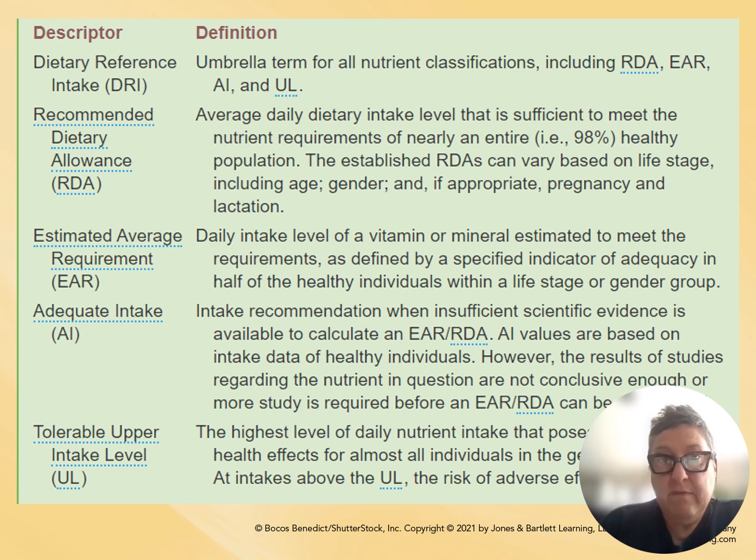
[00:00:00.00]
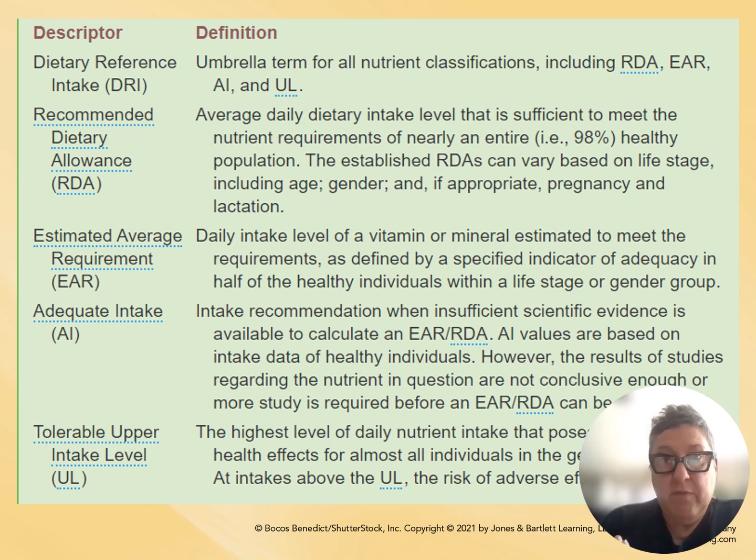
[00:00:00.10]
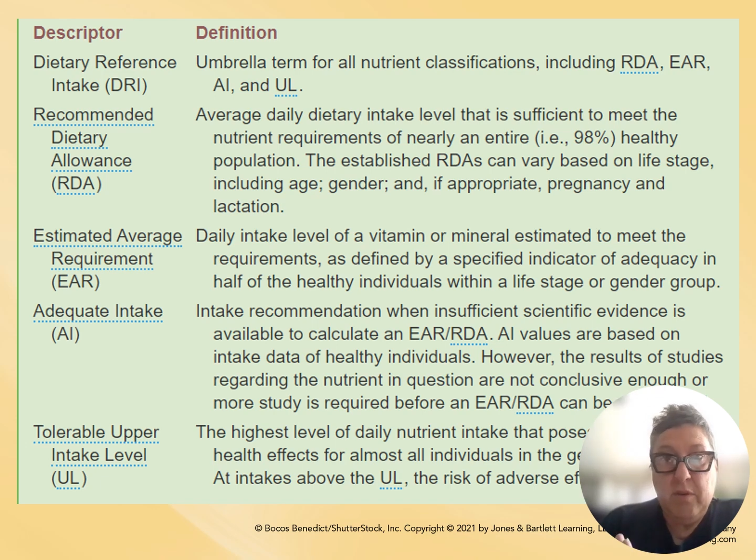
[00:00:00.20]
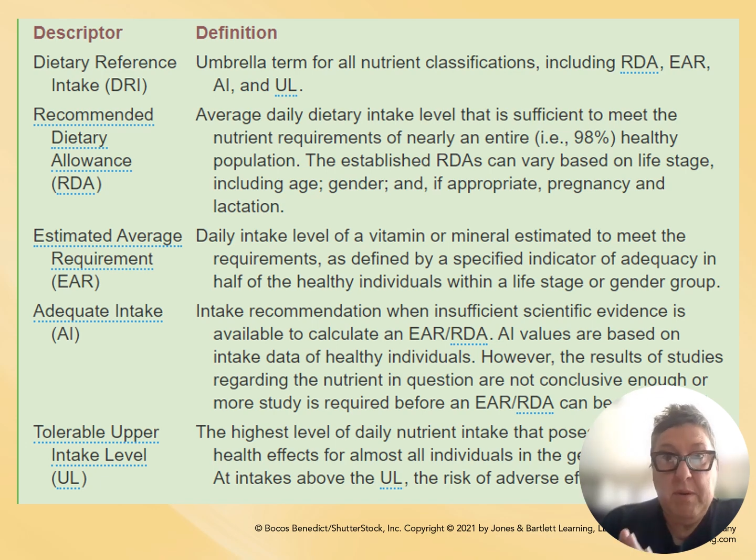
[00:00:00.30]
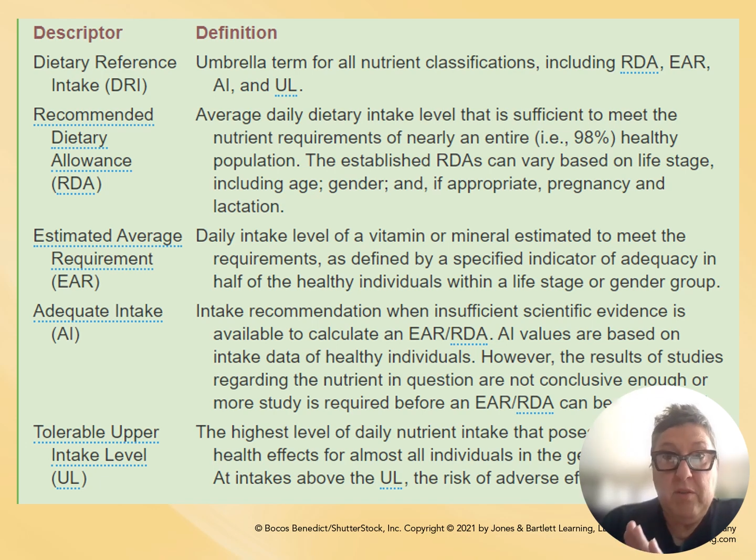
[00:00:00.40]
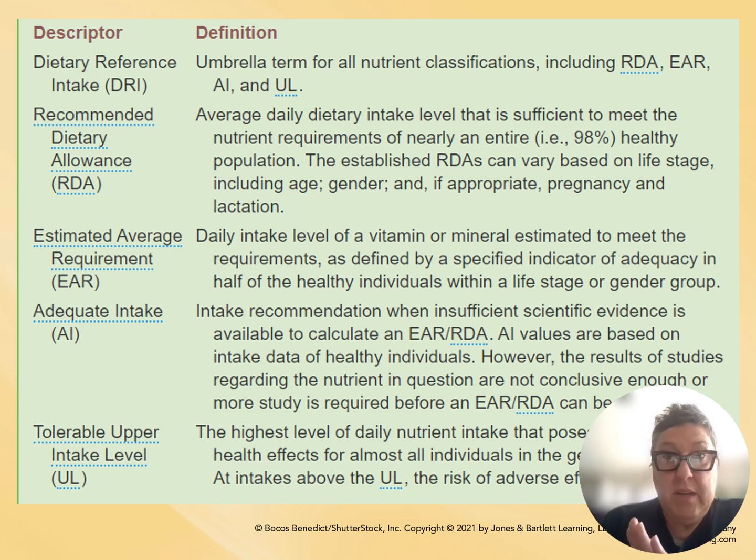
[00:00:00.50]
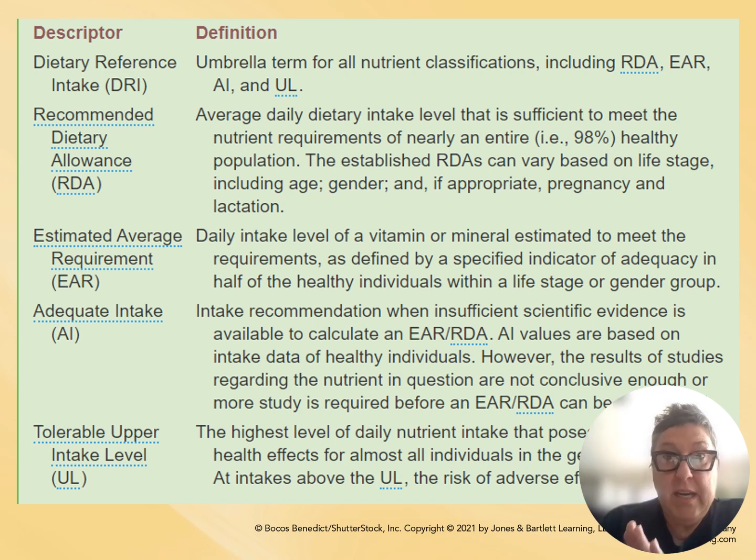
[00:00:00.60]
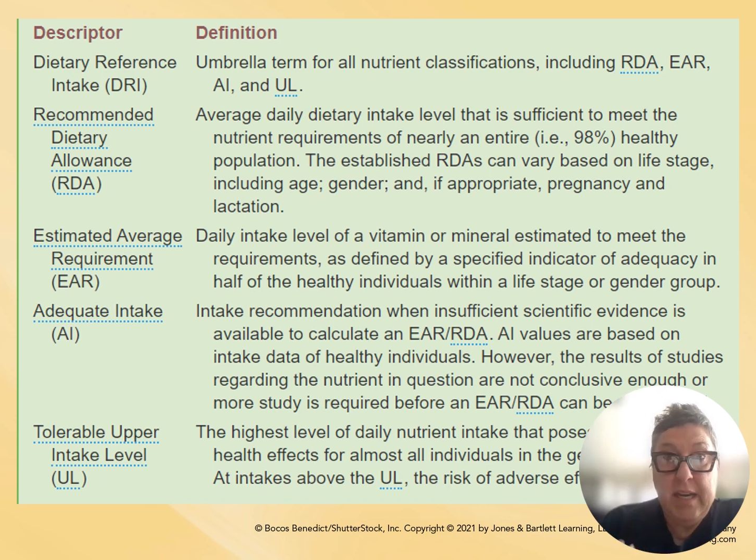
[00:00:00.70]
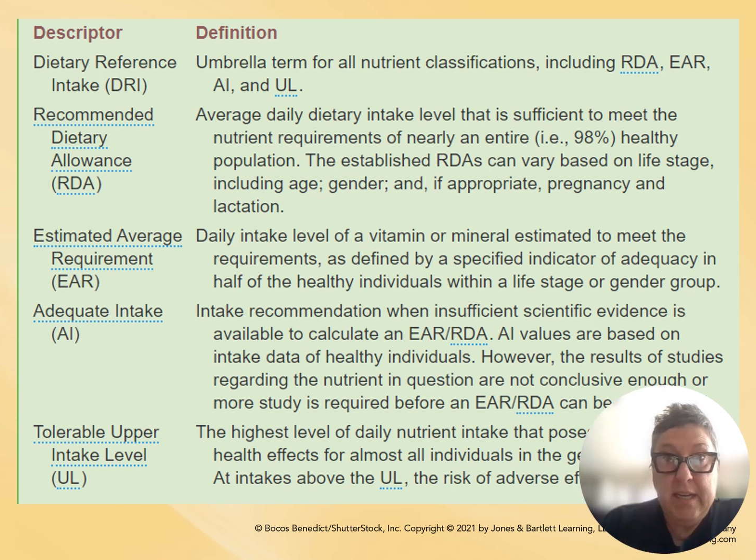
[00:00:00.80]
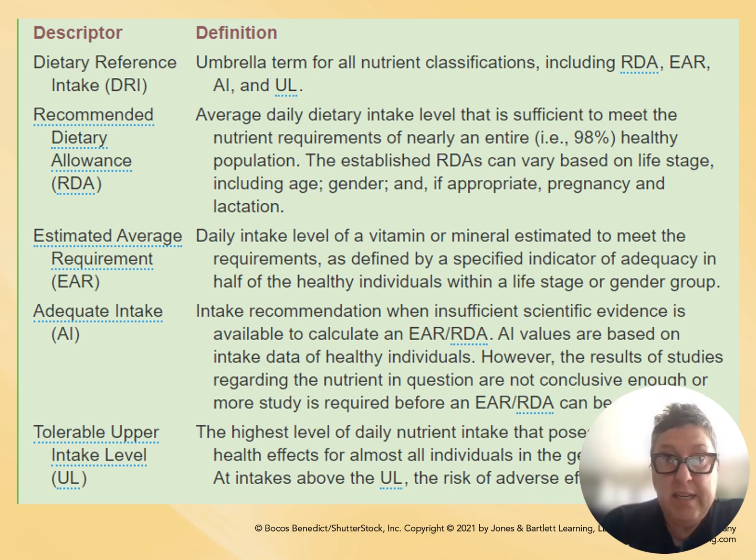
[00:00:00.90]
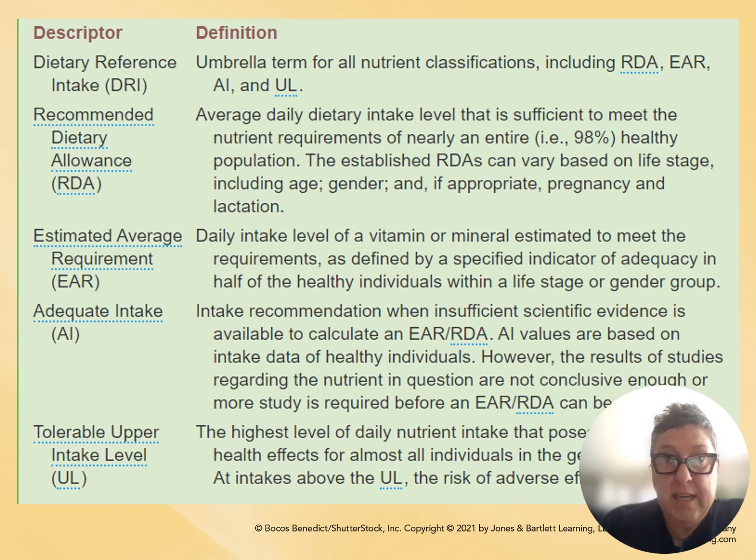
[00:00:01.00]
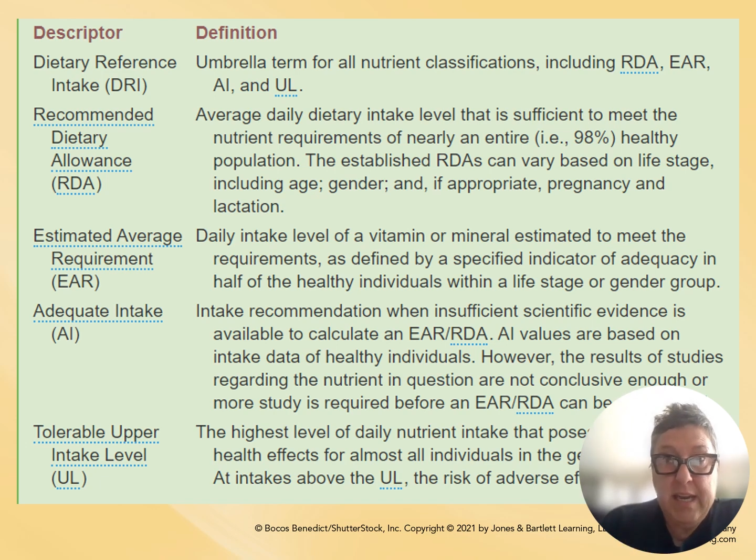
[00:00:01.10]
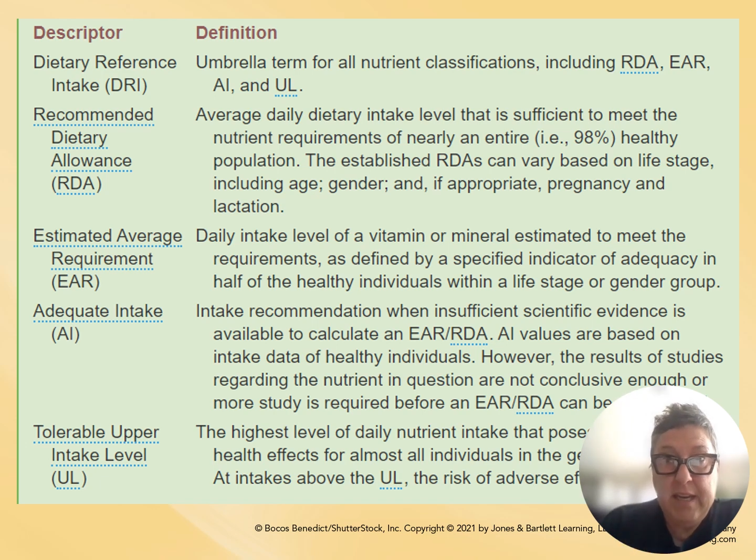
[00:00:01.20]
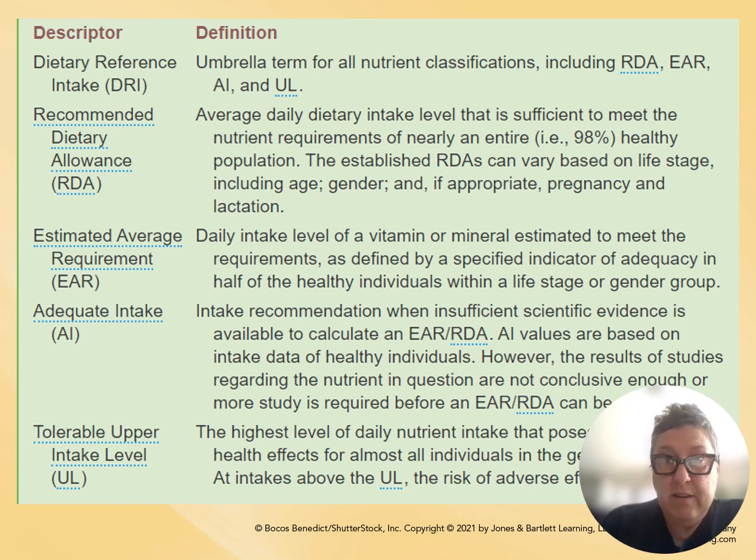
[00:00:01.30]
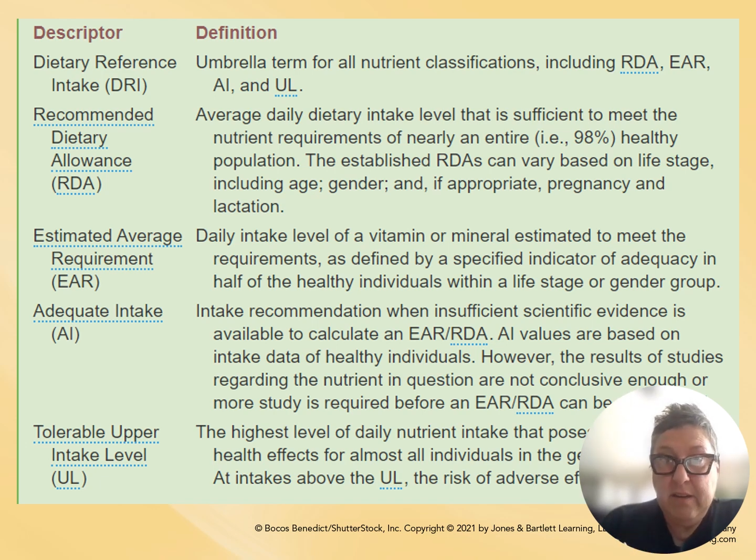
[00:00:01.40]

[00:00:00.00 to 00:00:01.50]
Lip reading: for about 98,